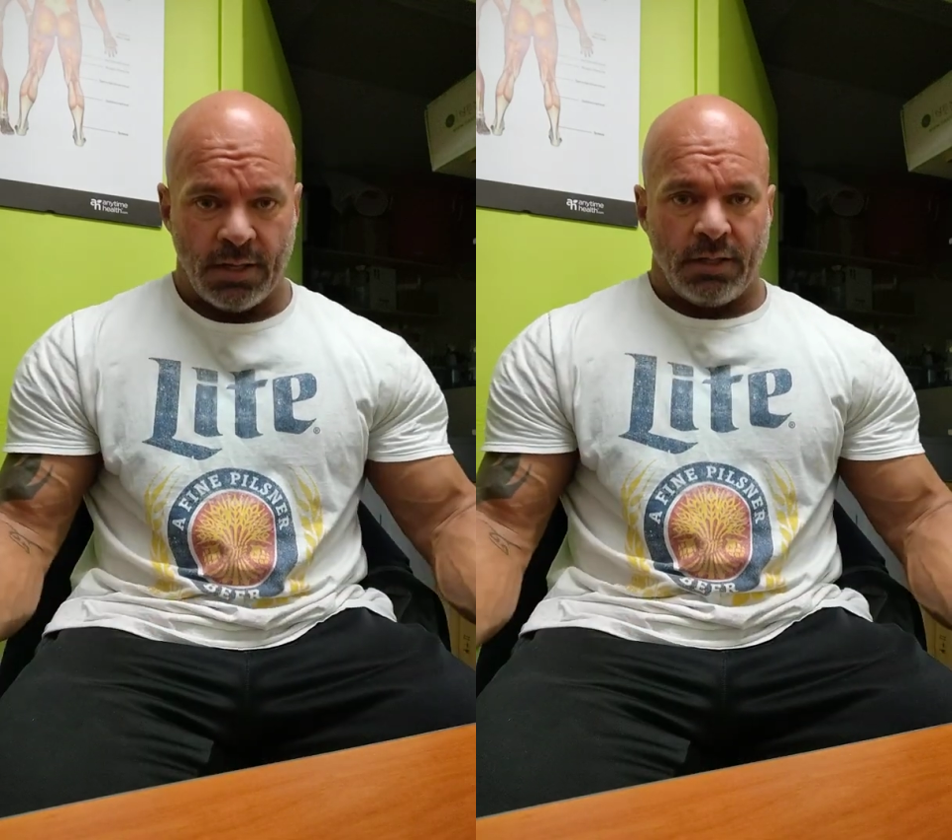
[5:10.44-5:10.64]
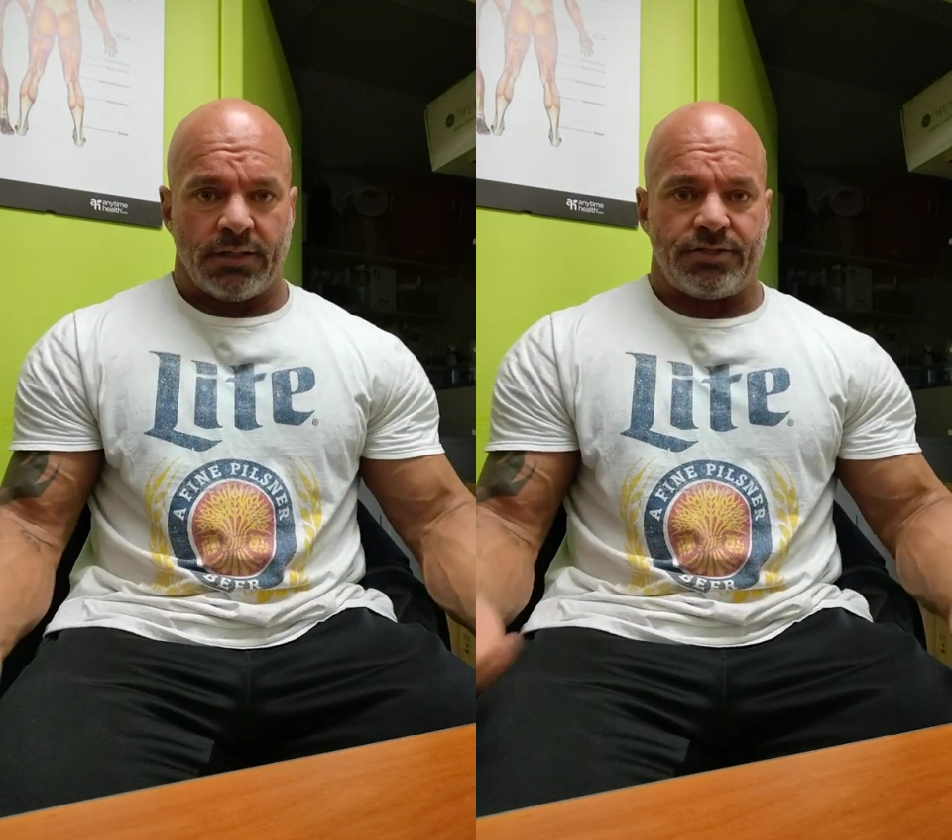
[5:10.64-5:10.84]

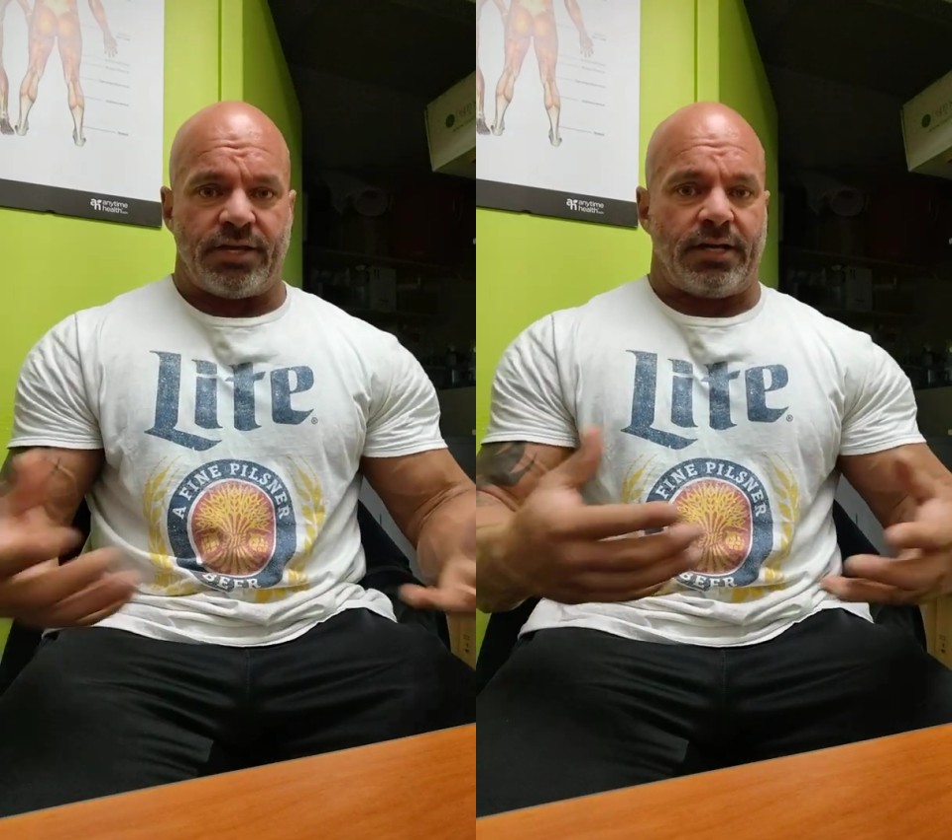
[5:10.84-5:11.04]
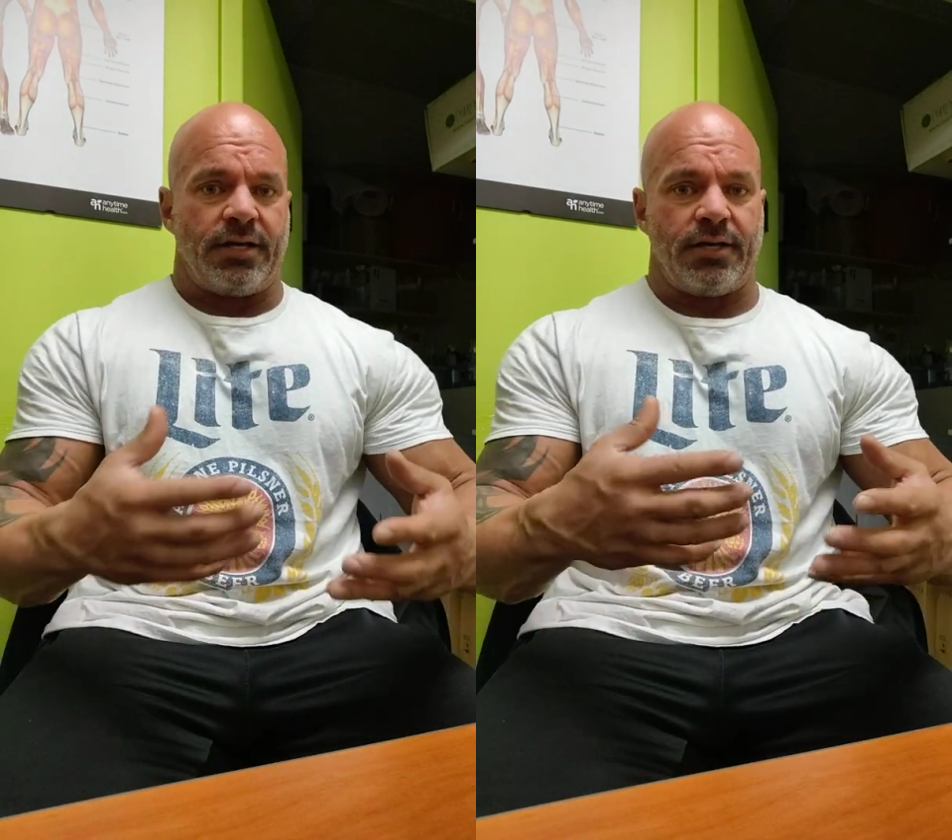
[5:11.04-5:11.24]
let's
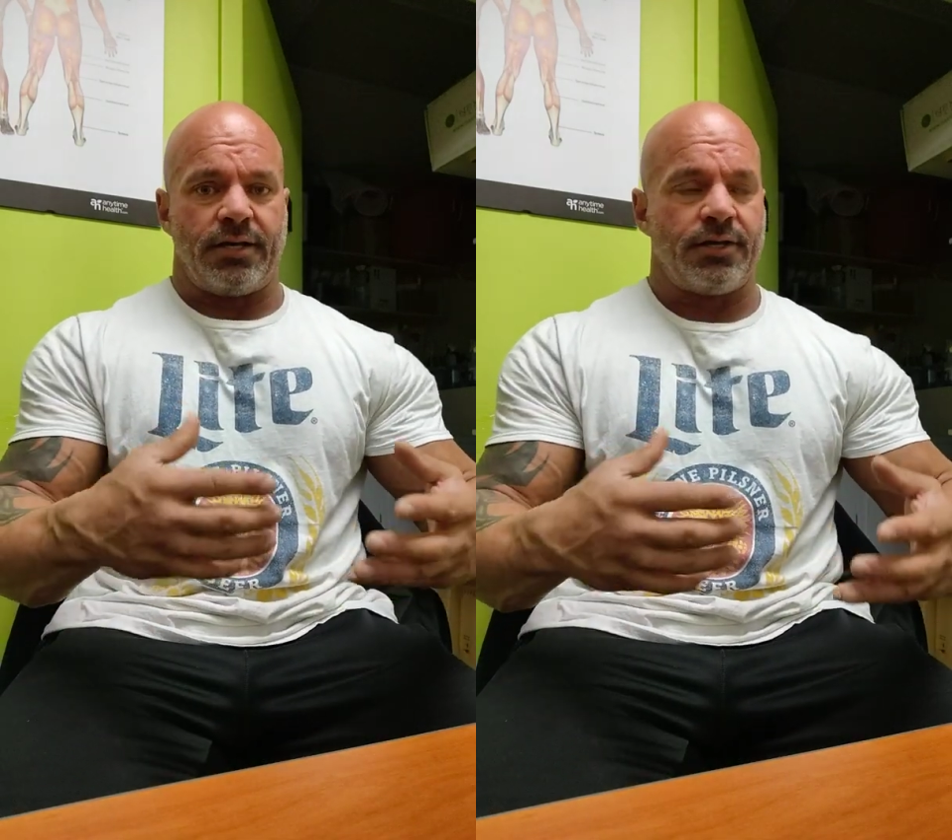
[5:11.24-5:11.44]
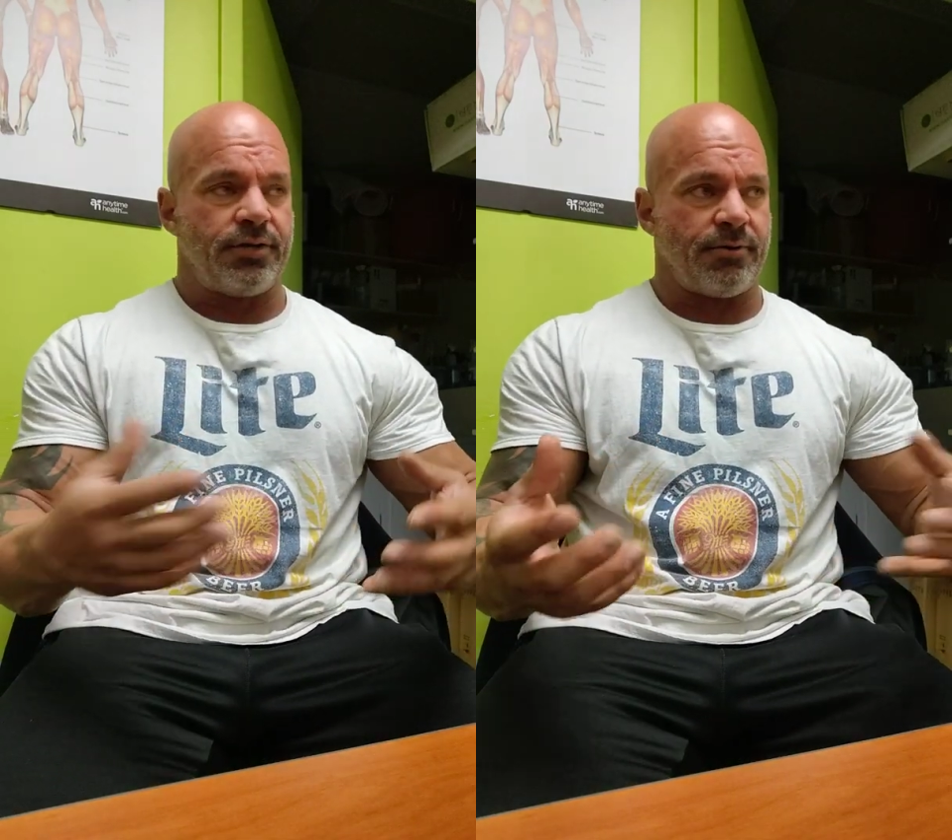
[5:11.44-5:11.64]
say
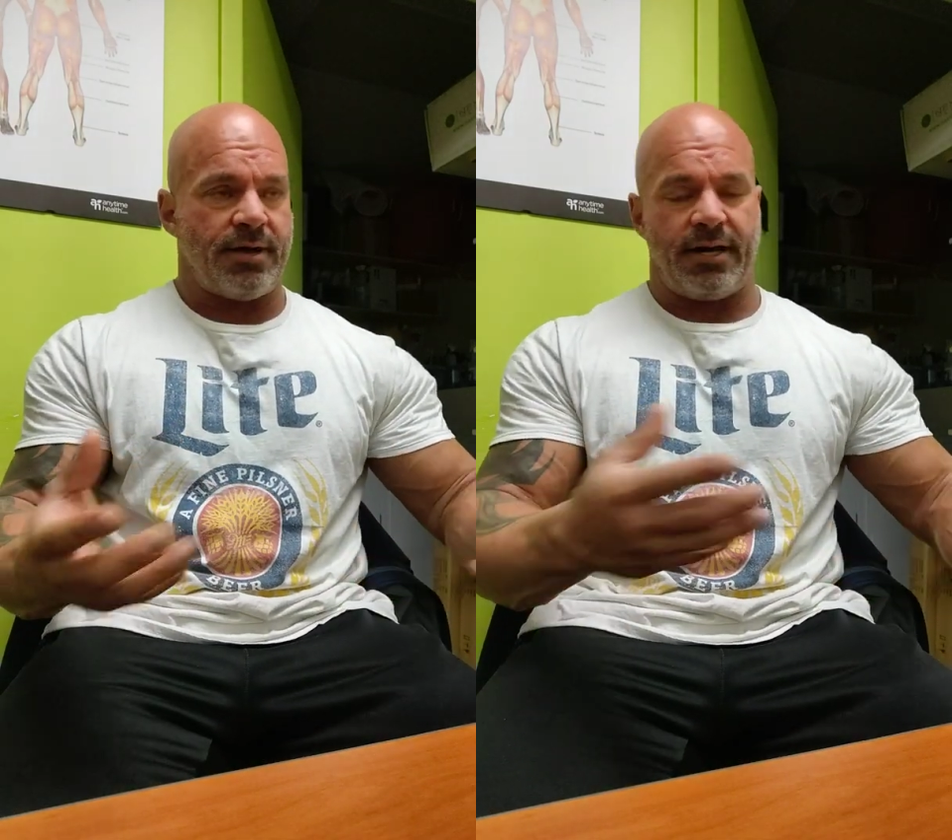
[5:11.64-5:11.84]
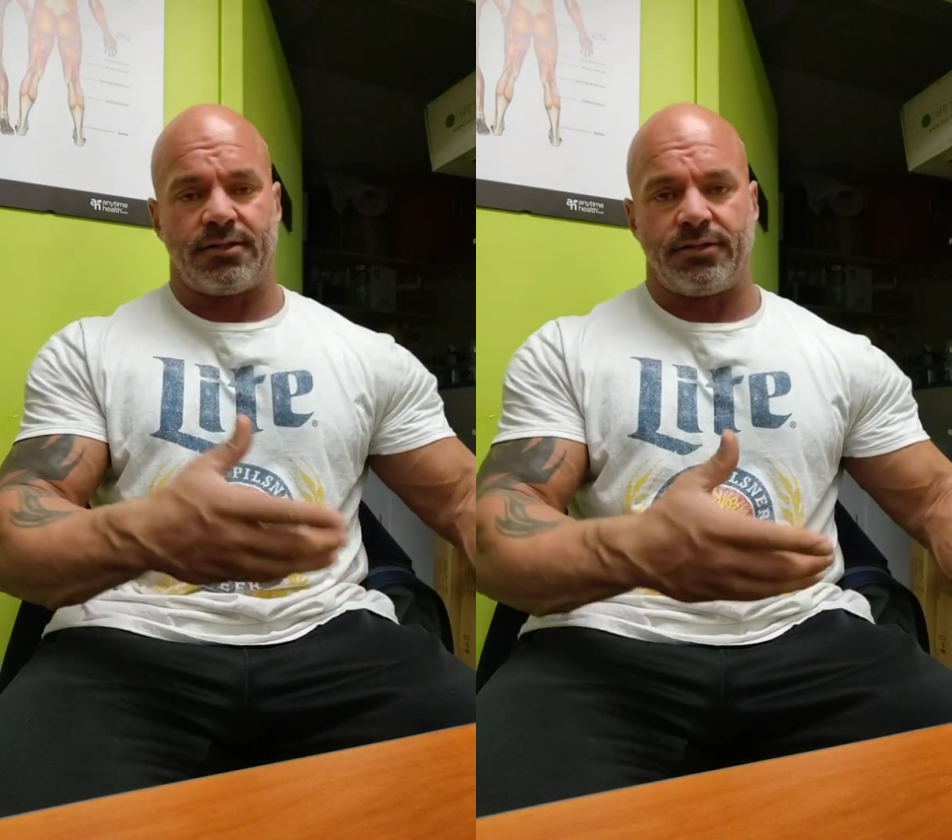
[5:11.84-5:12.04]

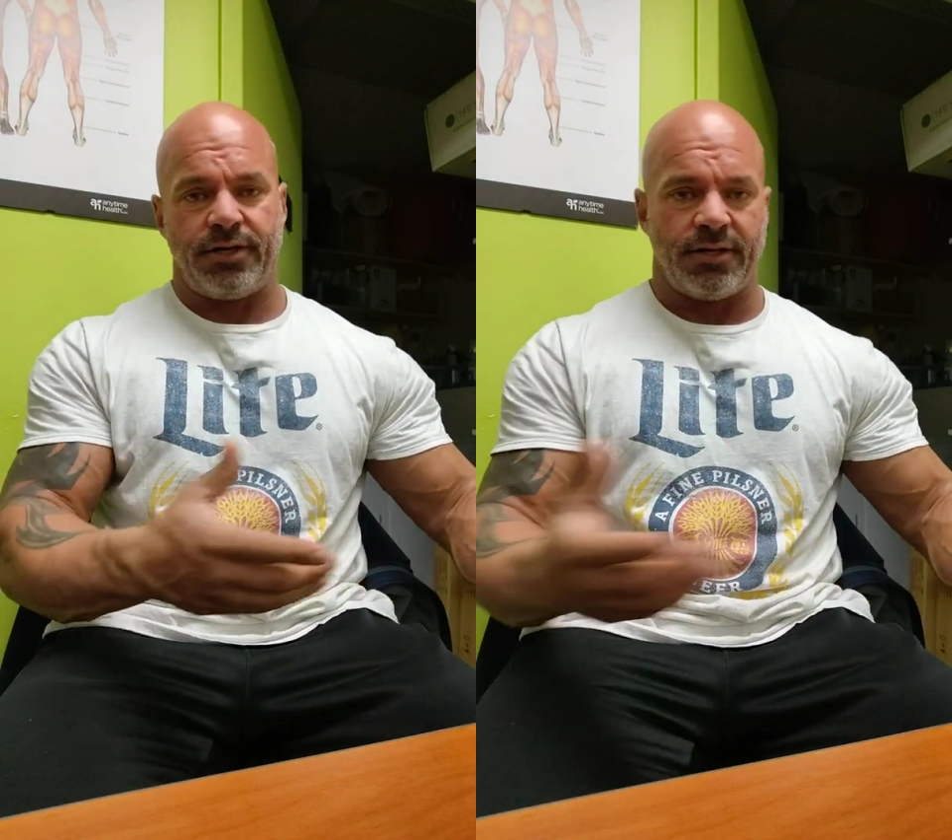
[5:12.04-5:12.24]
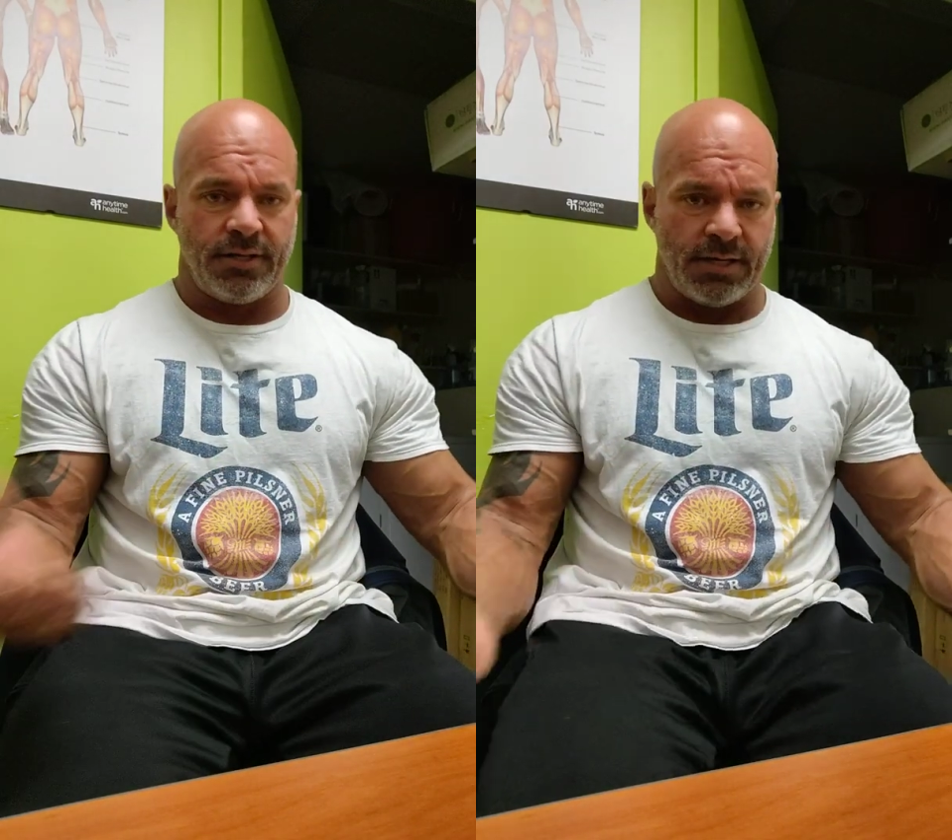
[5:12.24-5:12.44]
theoretically